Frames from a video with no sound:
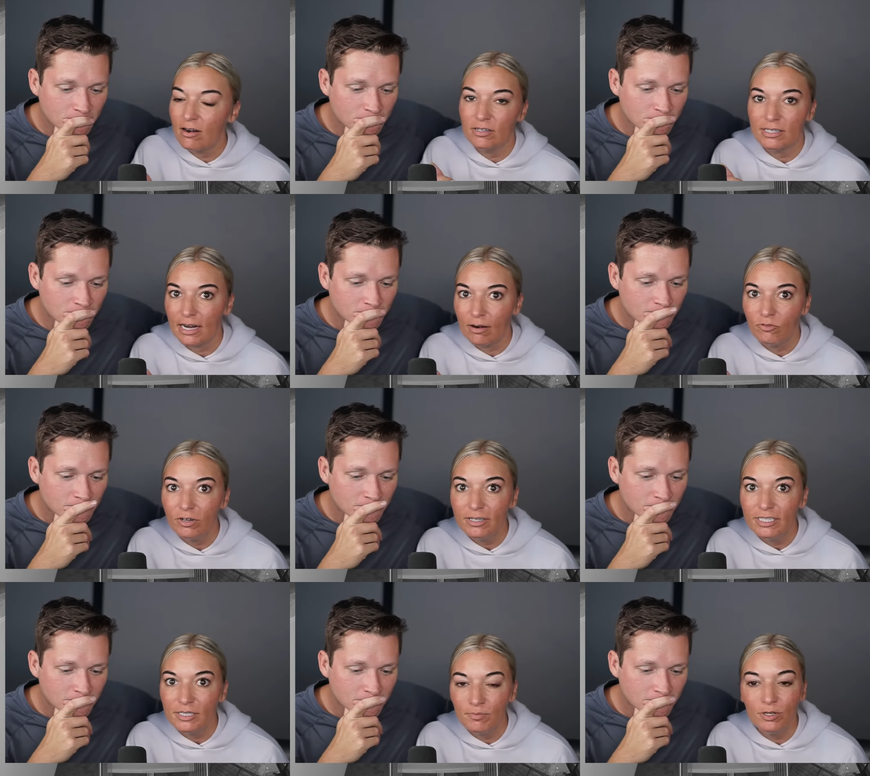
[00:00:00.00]
Speaker 1: I was like, I'm really
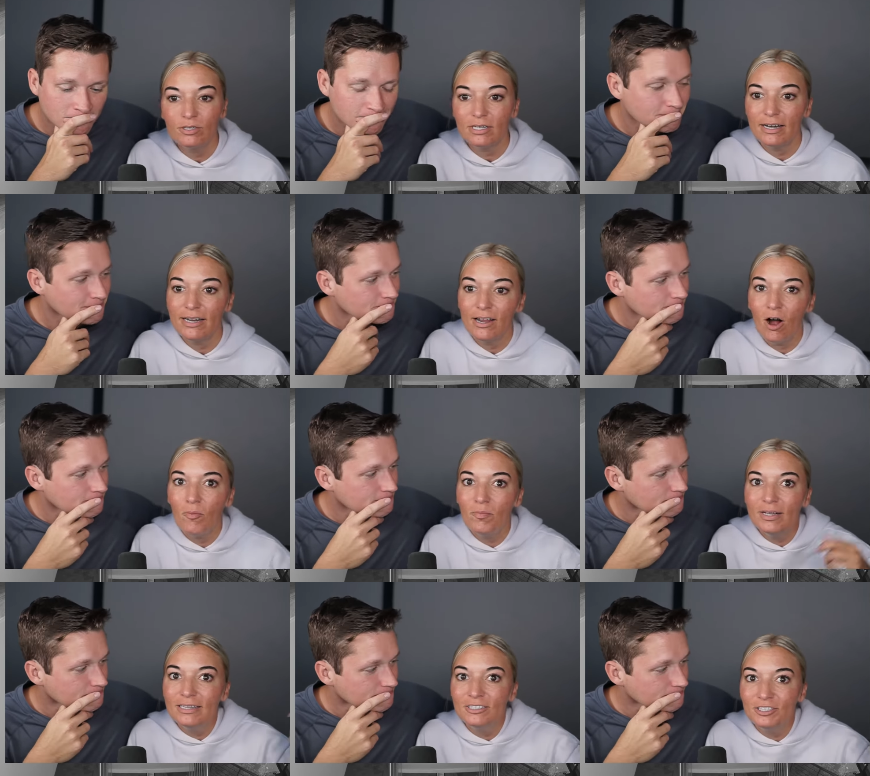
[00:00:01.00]
spooked. And he
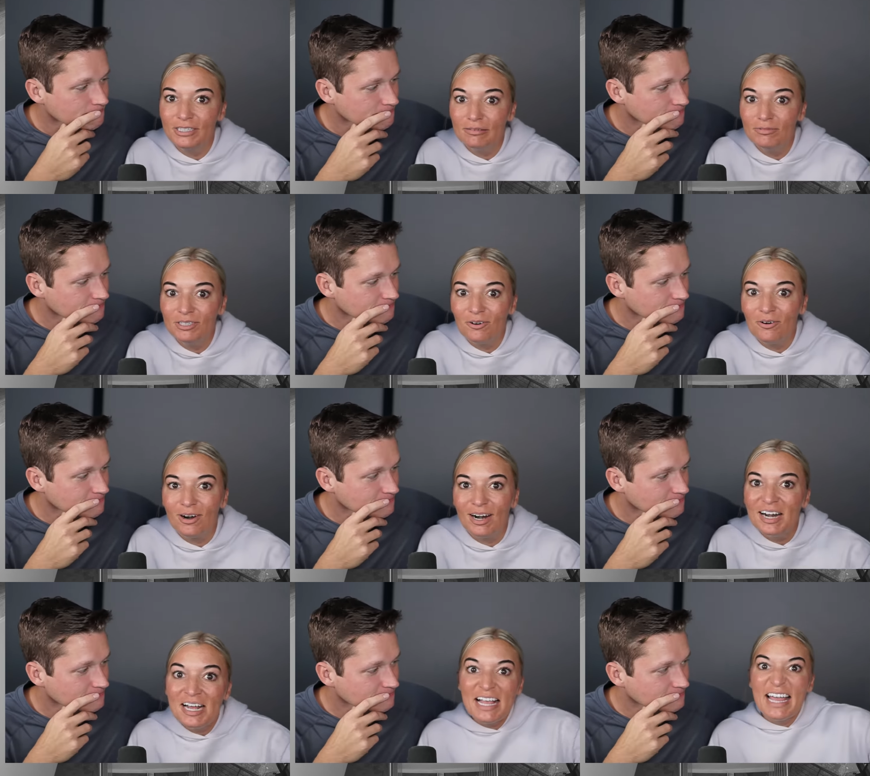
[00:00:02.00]
opened the gym door,
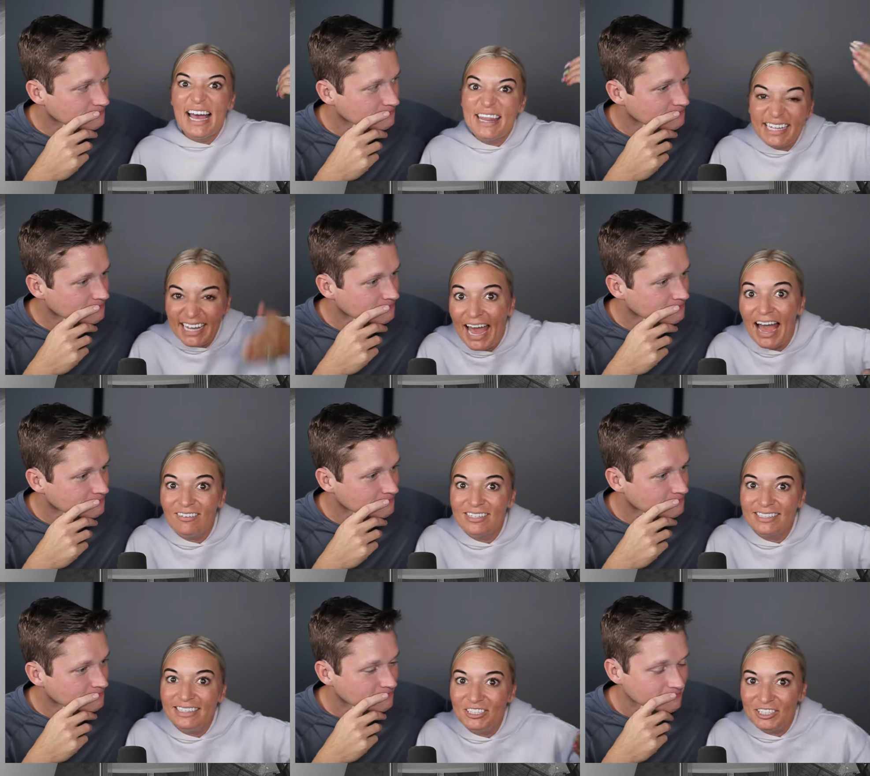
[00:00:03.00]
and the cat was at
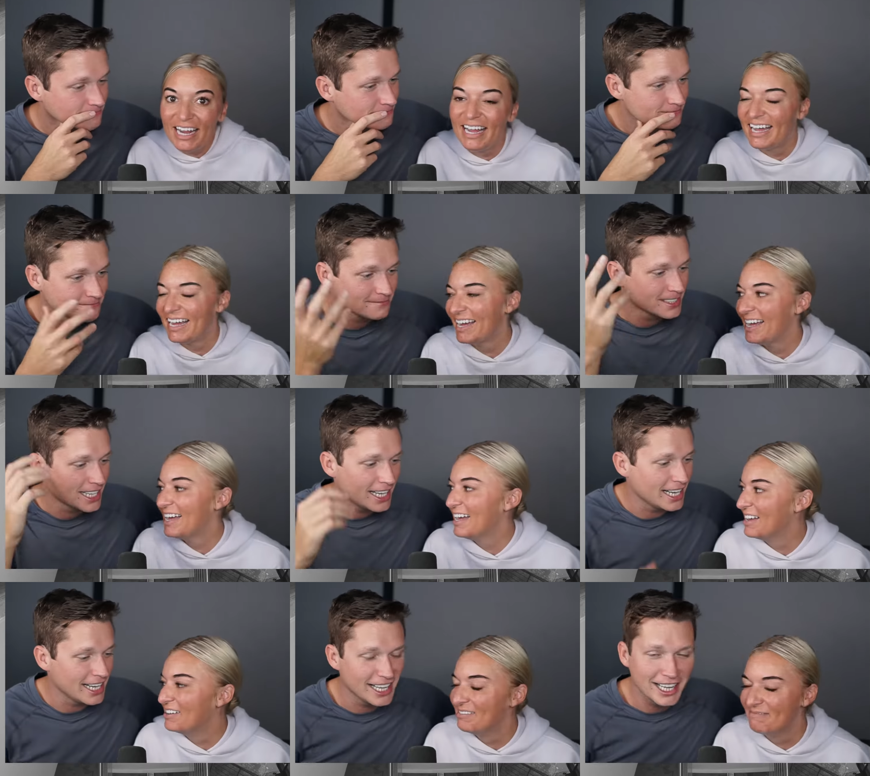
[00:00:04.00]
the gym.
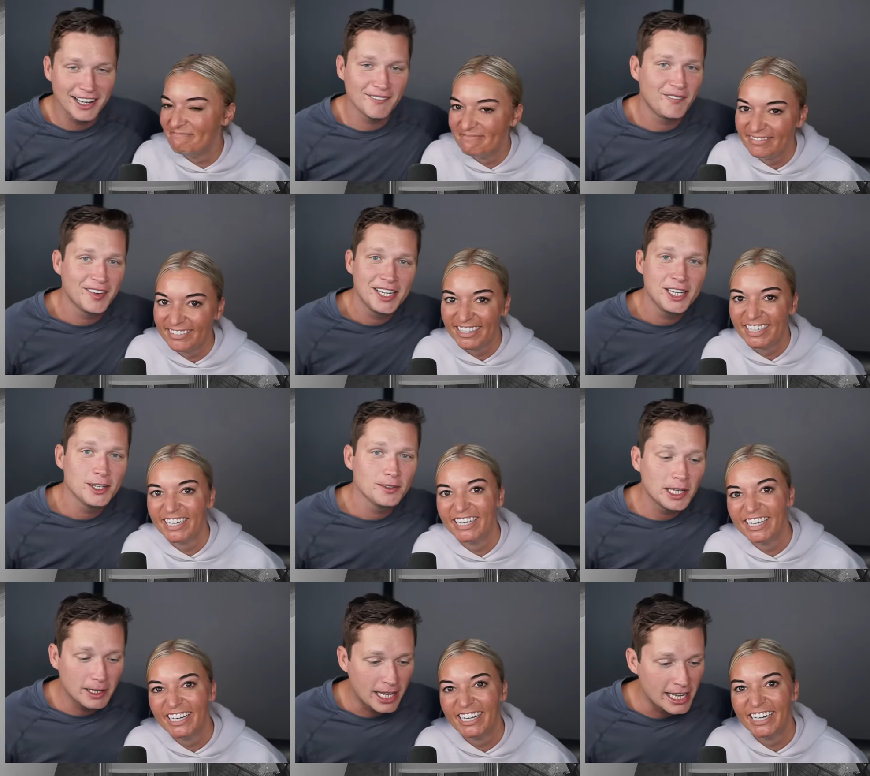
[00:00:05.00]
I,
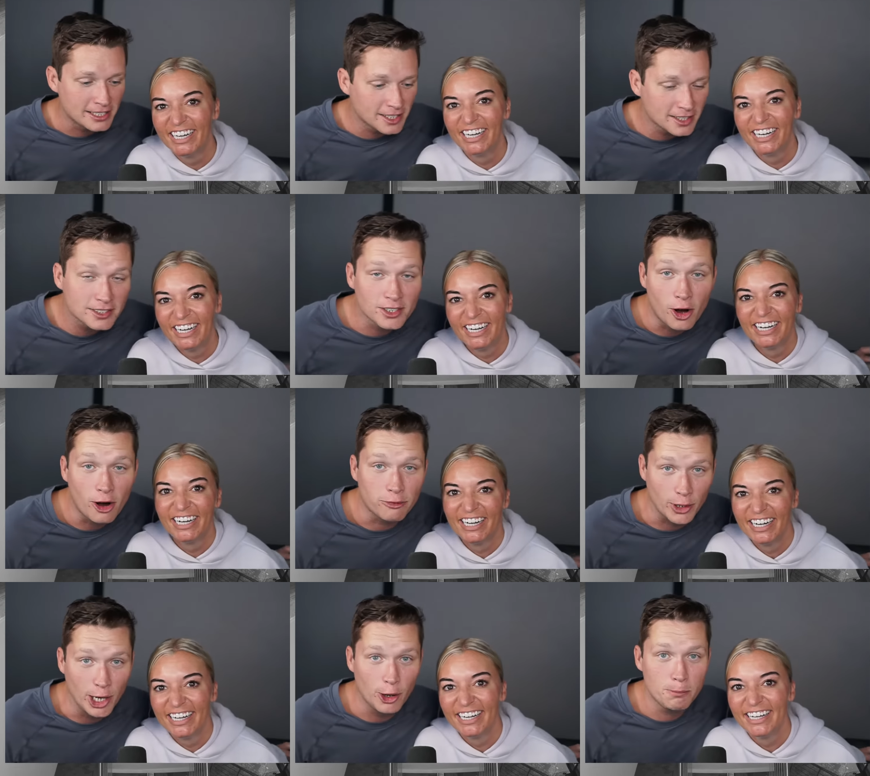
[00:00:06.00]
Speaker 2: guys, this is a call for
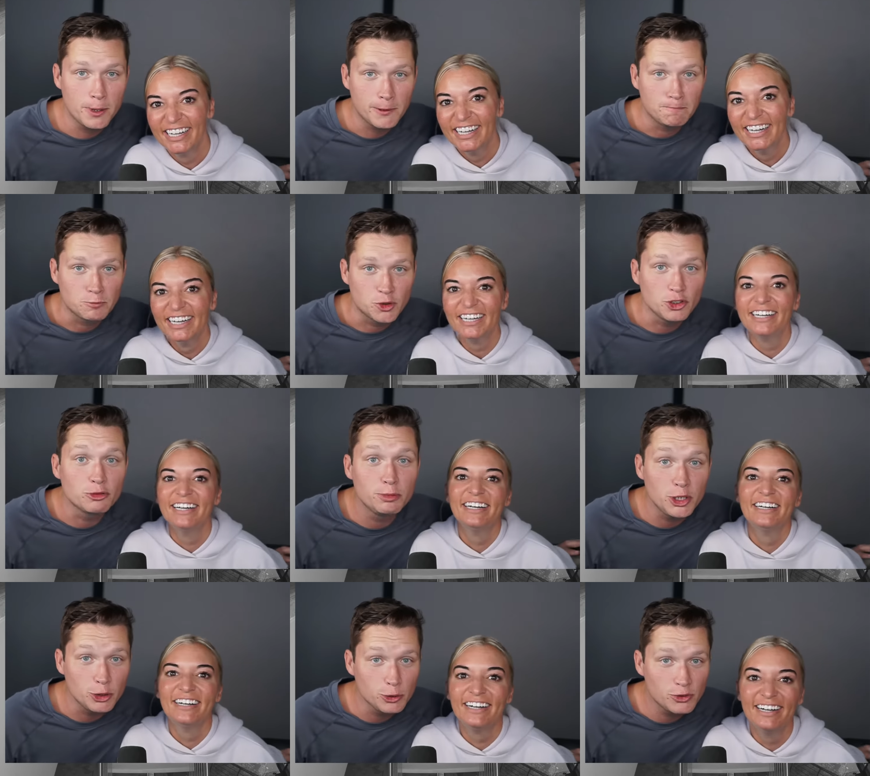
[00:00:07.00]
help. She's
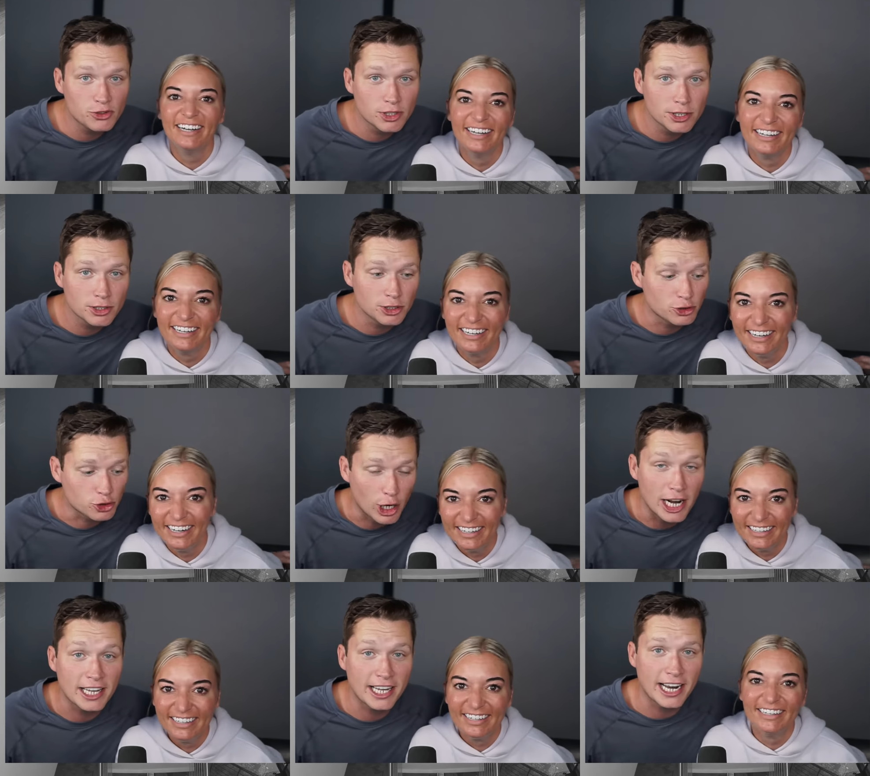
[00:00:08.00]
abused. She's
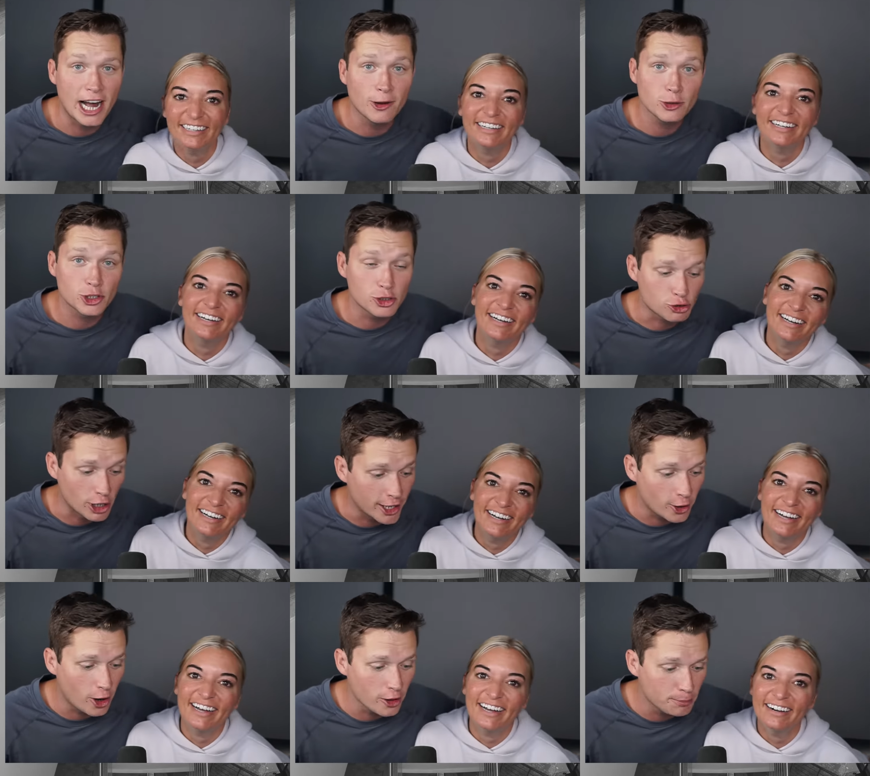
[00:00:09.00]
trying to get out. She's trying to
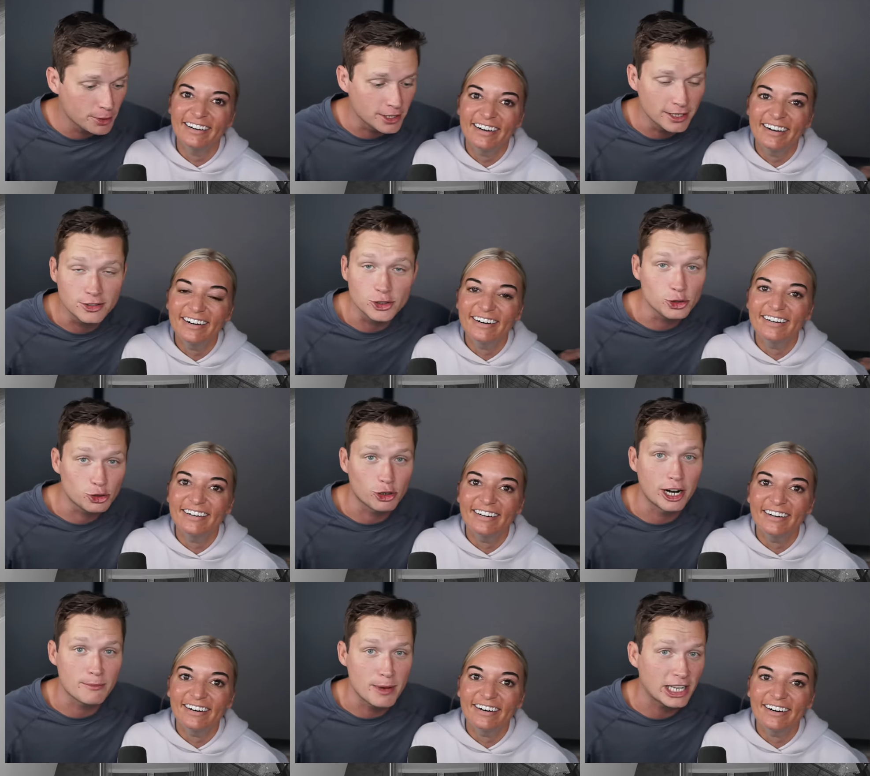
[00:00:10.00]
call the police. She's trying
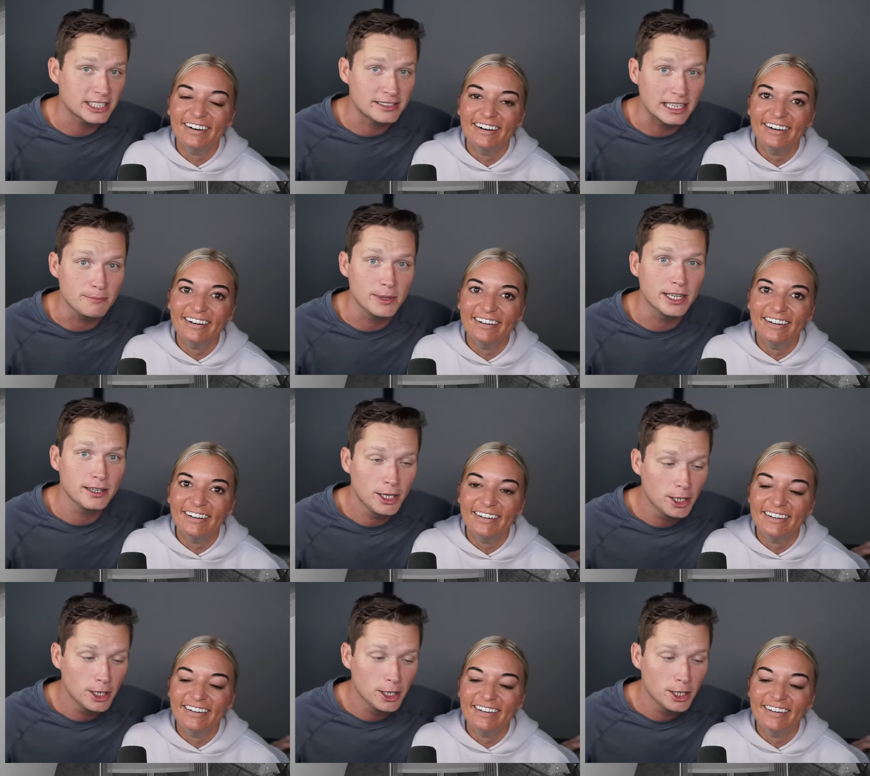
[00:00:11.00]
to make a statement